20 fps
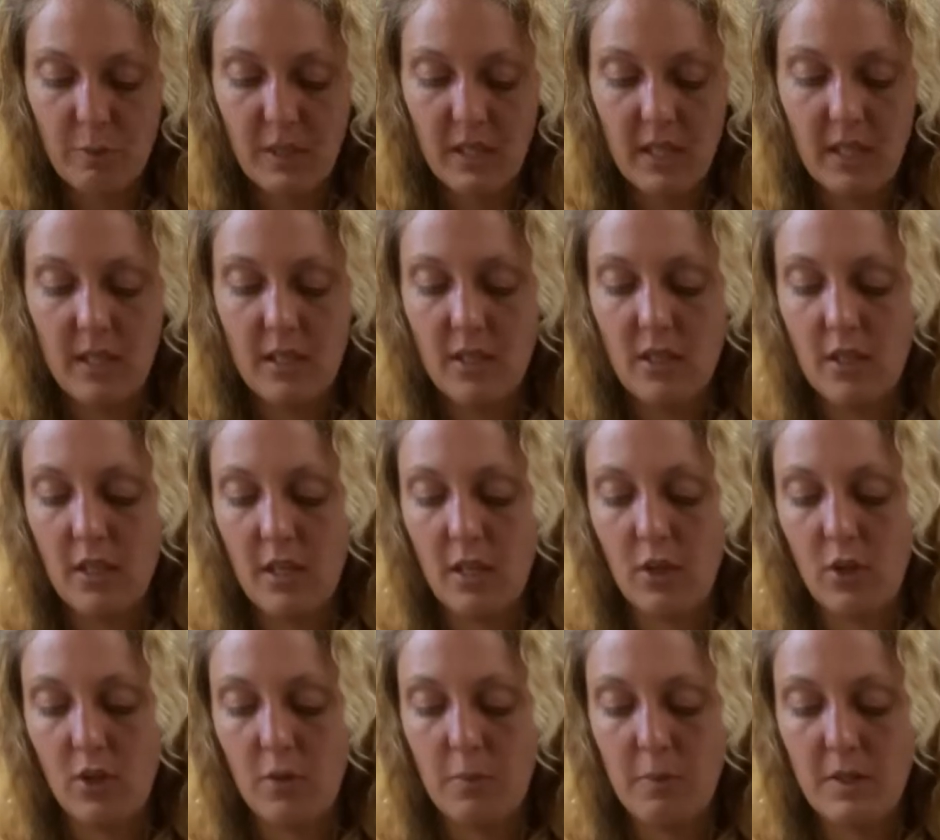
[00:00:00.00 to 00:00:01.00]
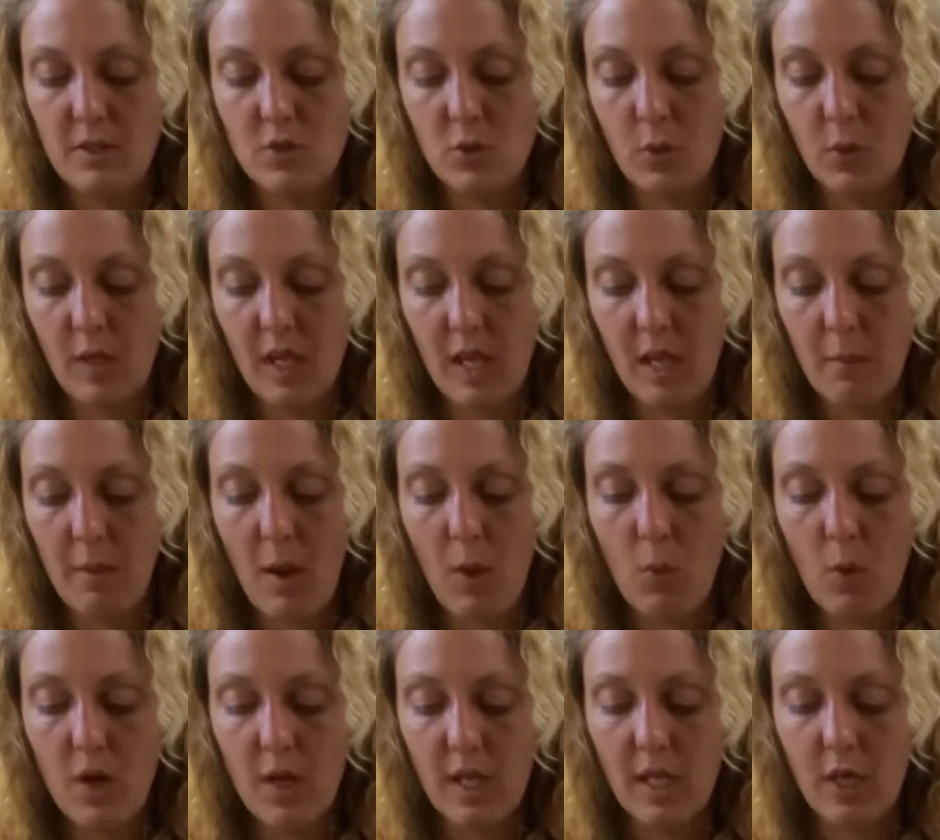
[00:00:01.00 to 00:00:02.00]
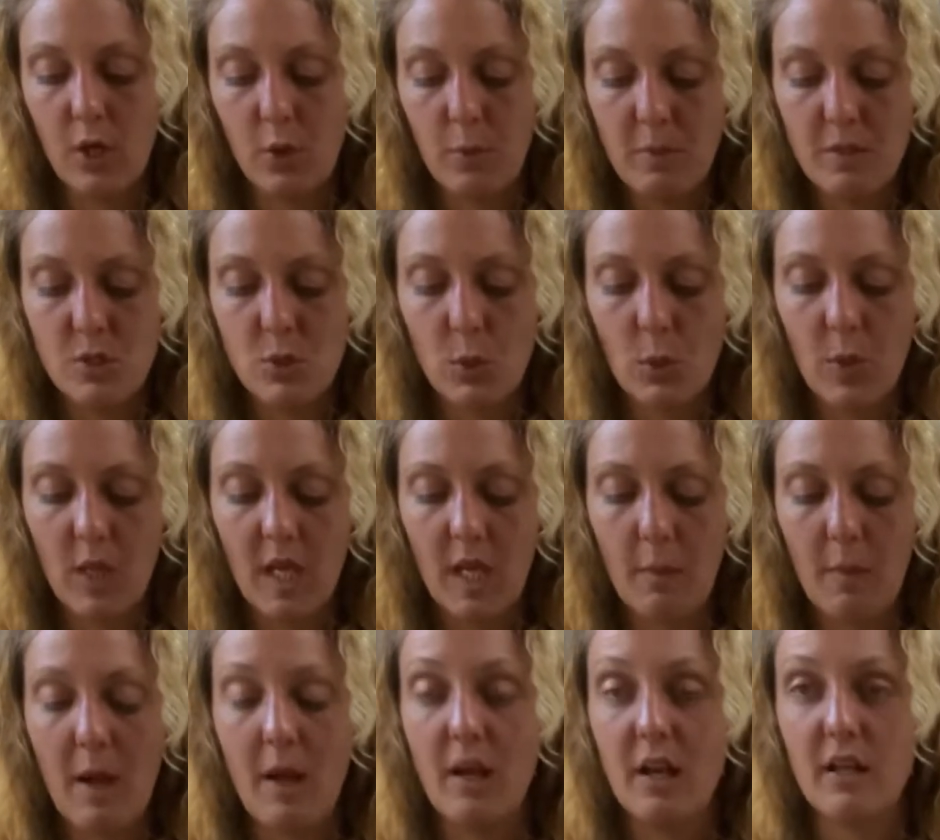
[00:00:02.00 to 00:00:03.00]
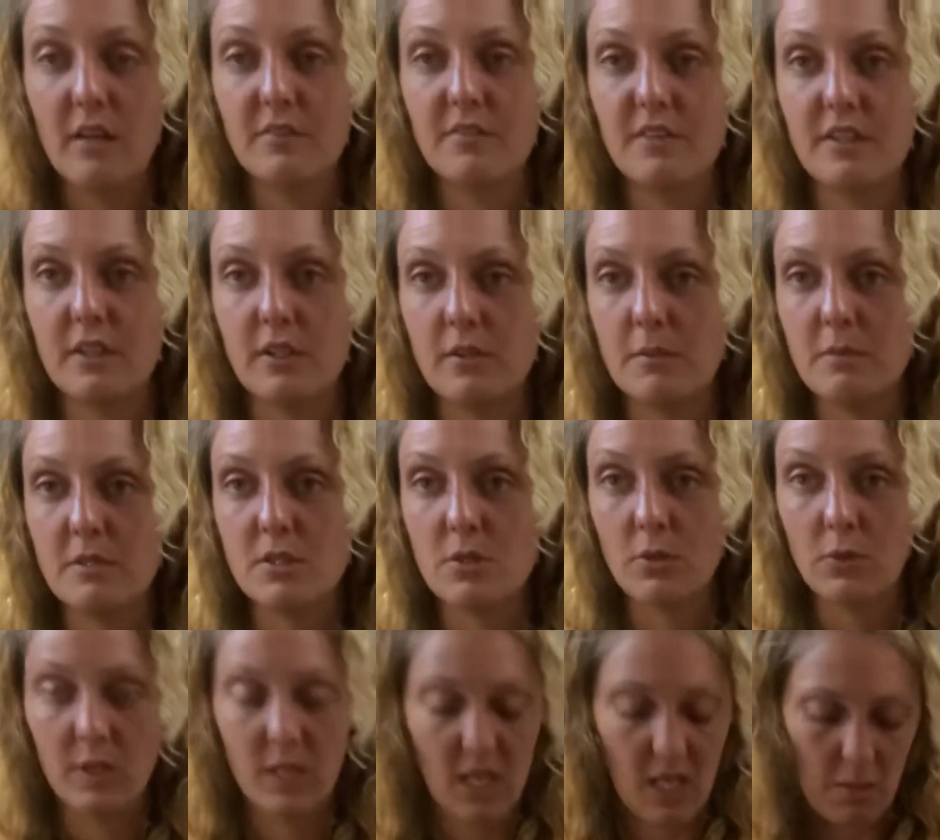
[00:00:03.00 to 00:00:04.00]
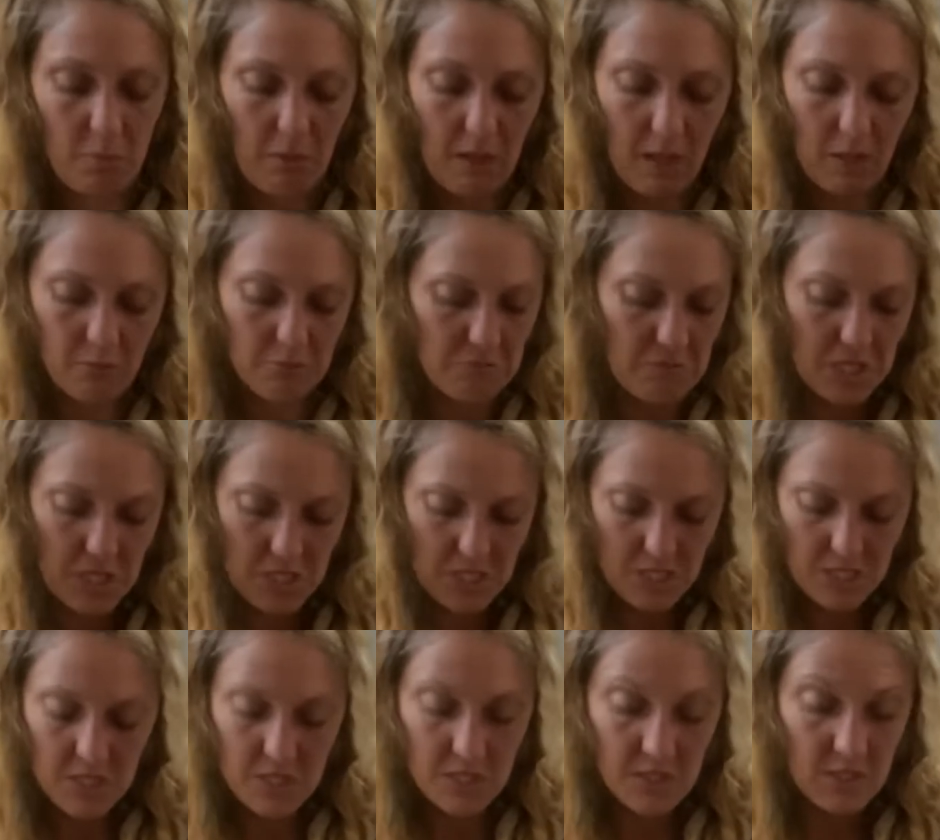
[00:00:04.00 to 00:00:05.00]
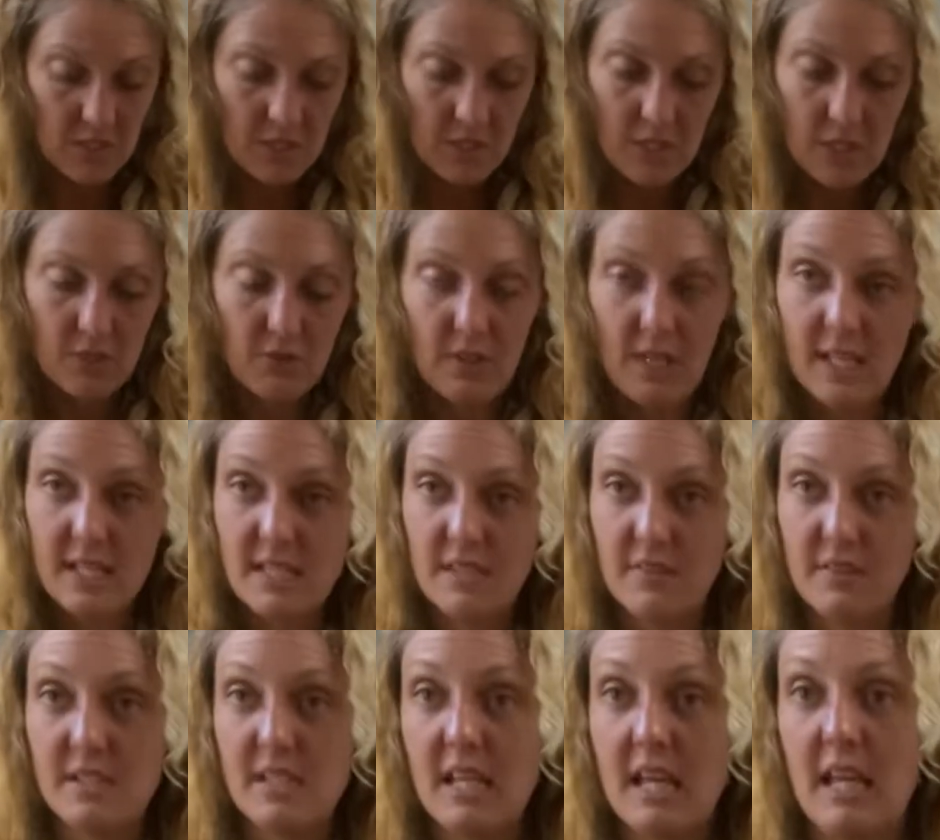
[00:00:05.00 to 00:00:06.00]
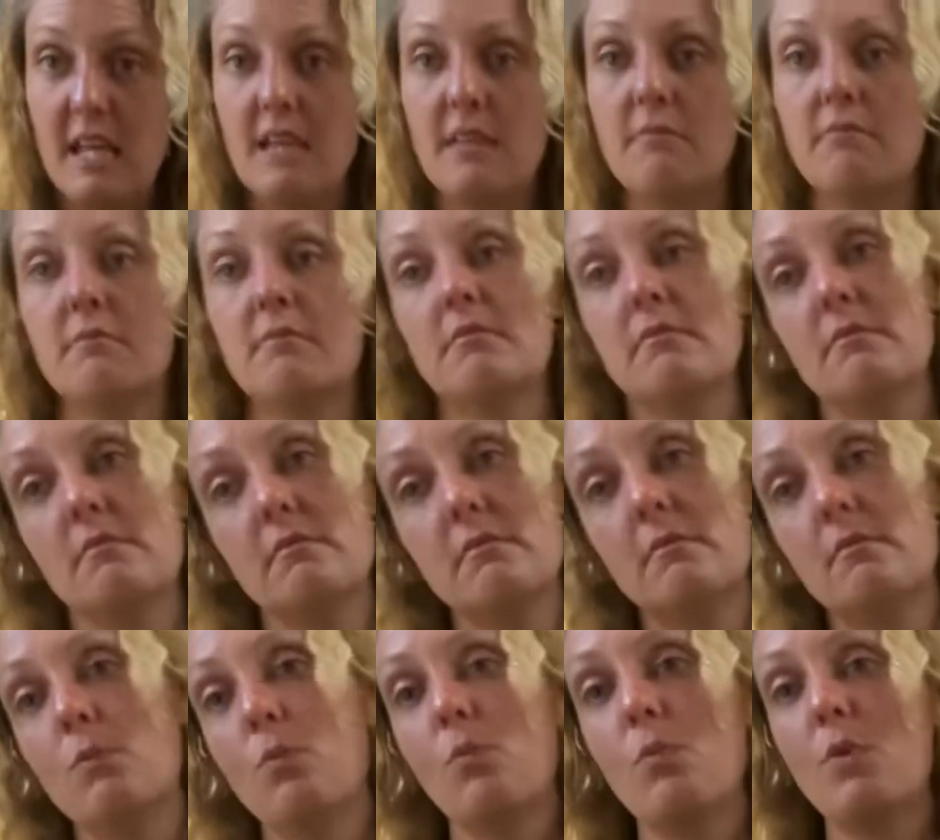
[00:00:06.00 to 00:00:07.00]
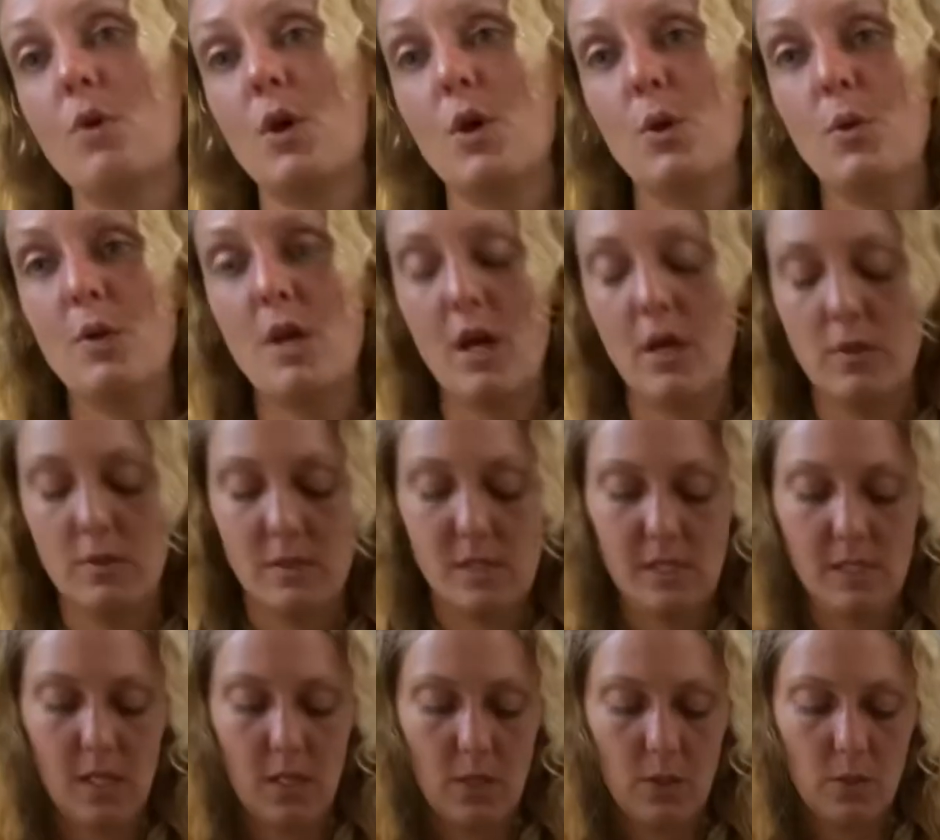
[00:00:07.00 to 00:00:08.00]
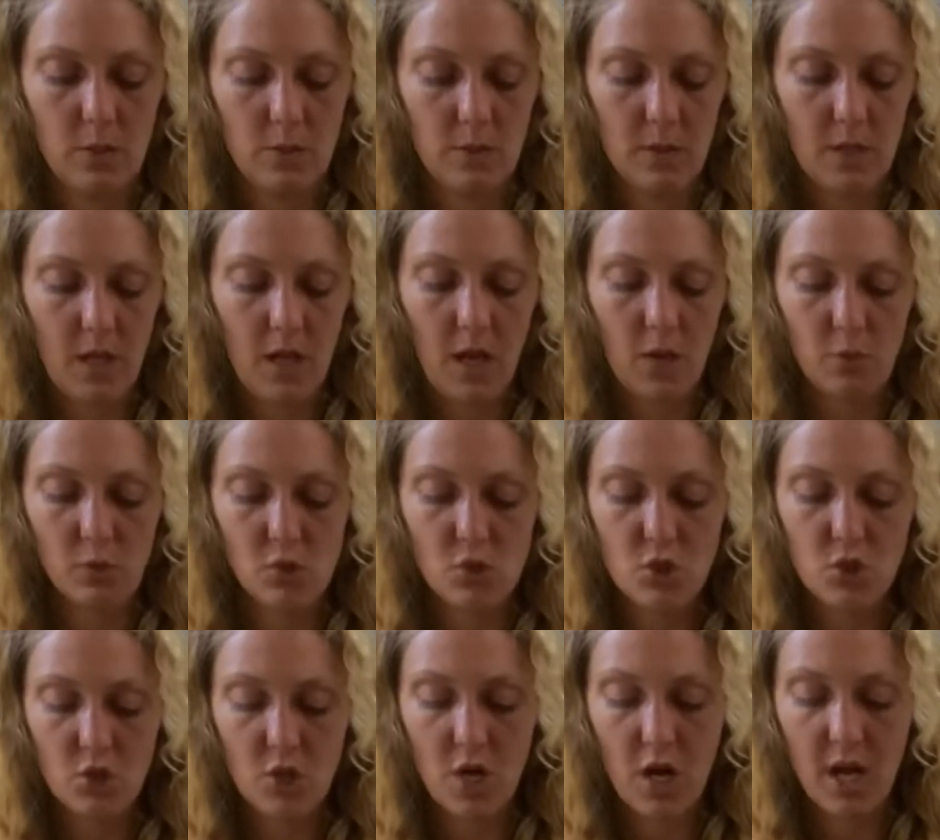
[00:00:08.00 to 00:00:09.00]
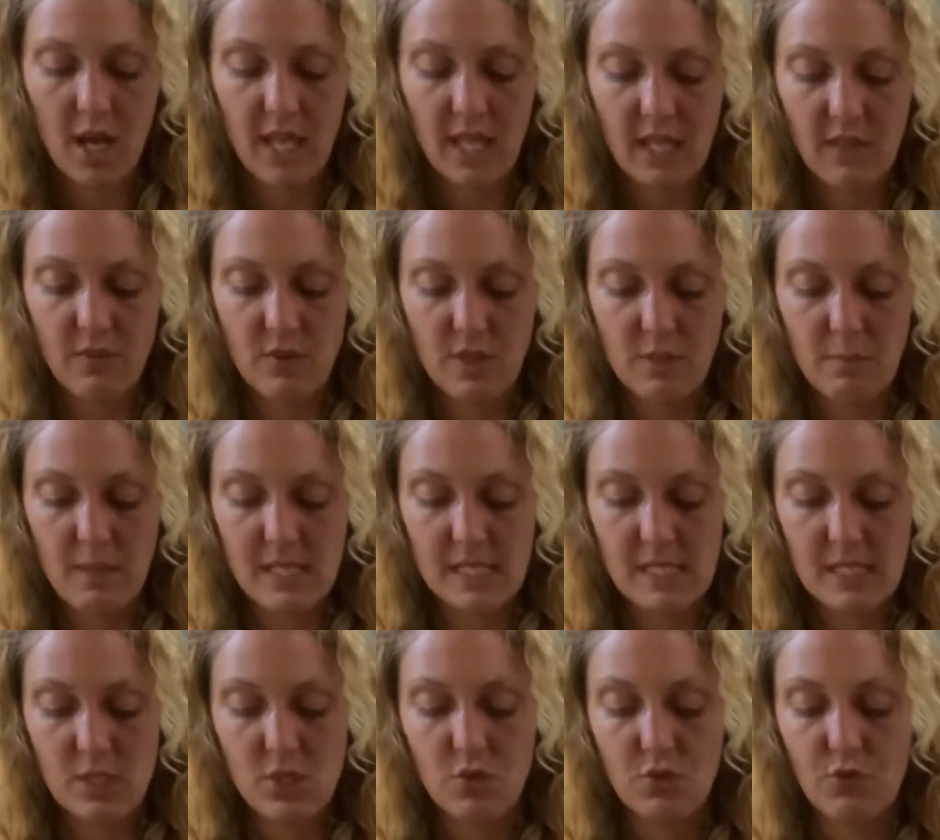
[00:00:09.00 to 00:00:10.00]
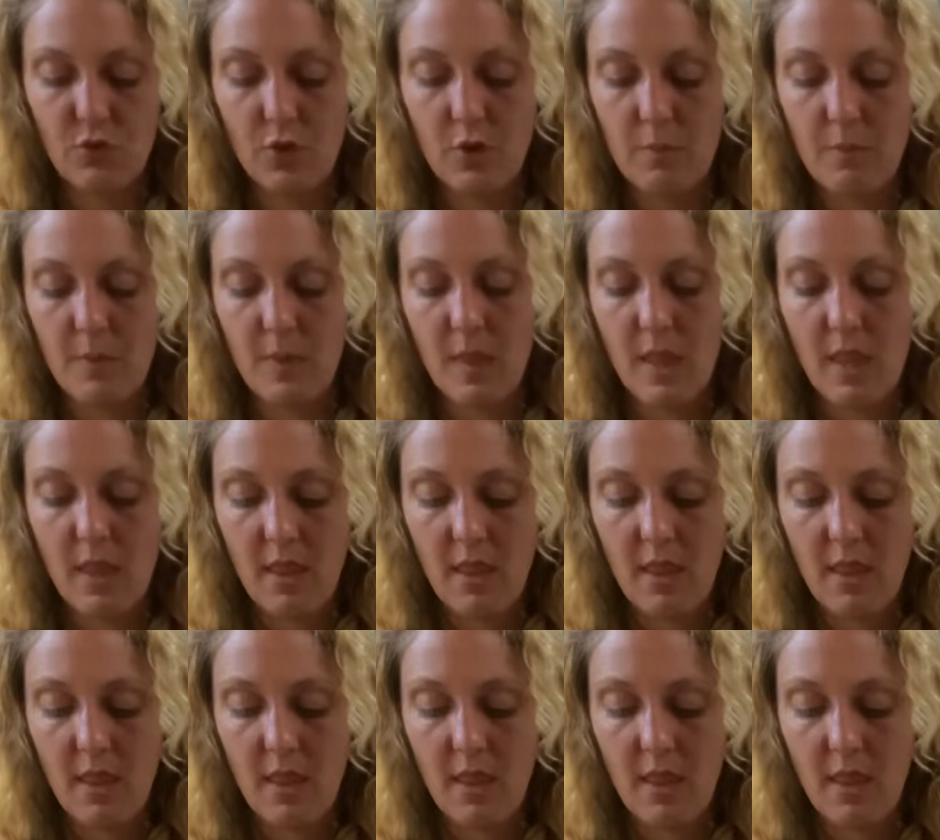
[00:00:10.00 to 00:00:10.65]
be talking about work. It could be talking about love. It could be talking about creativity. Who knows? So I will try and give you the message from